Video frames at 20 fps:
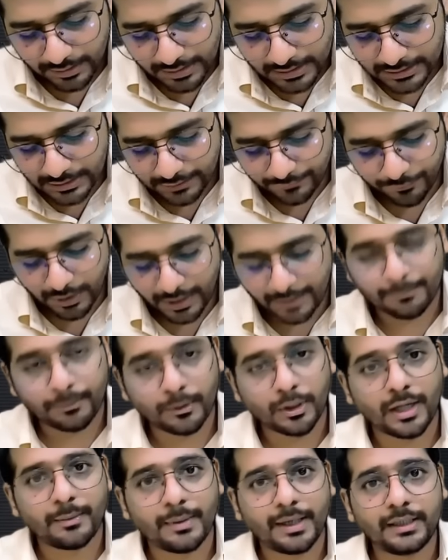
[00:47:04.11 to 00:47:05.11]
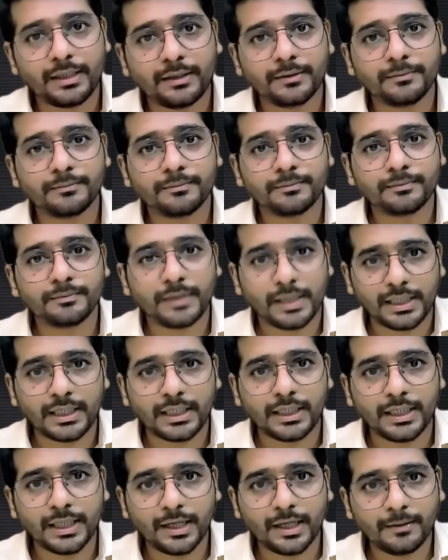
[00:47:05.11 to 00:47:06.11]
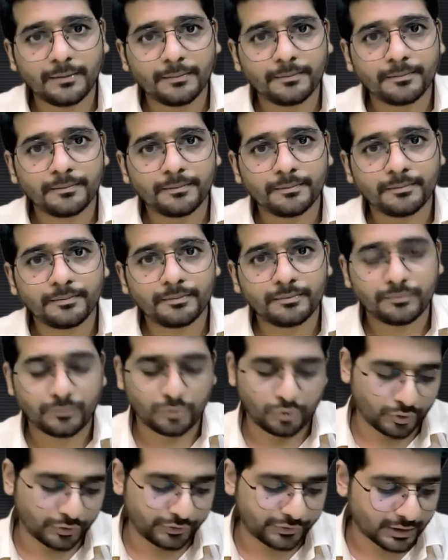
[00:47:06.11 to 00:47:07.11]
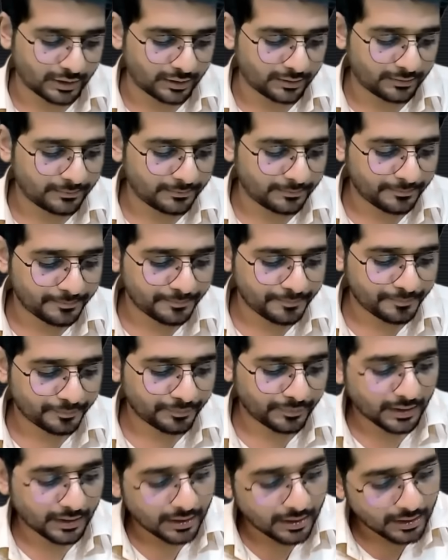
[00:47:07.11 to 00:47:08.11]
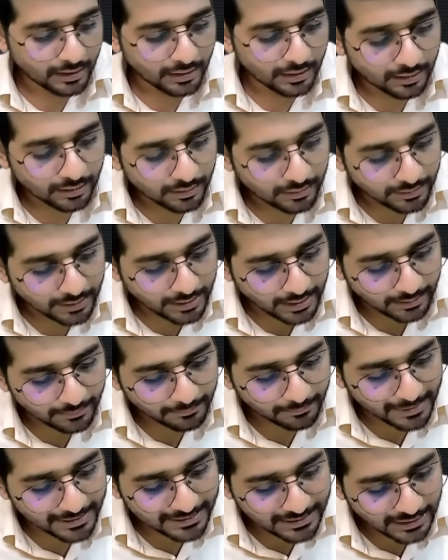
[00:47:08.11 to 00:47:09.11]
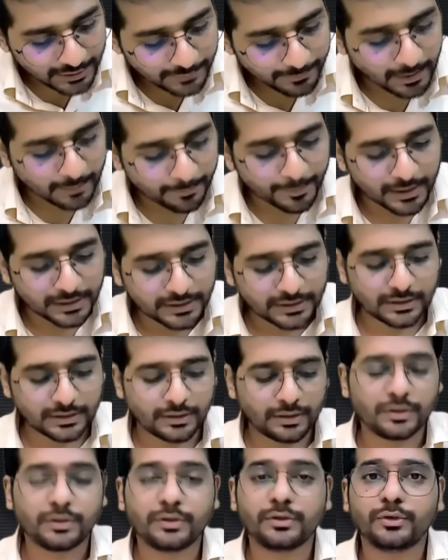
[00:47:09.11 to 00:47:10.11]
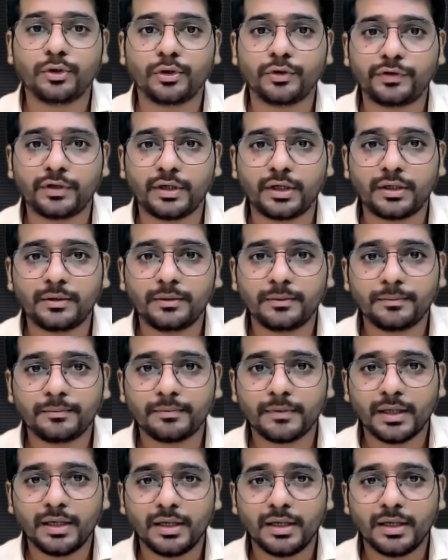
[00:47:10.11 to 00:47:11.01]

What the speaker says: Is it for employment in India? No, sir. Then business purpose? No, sir.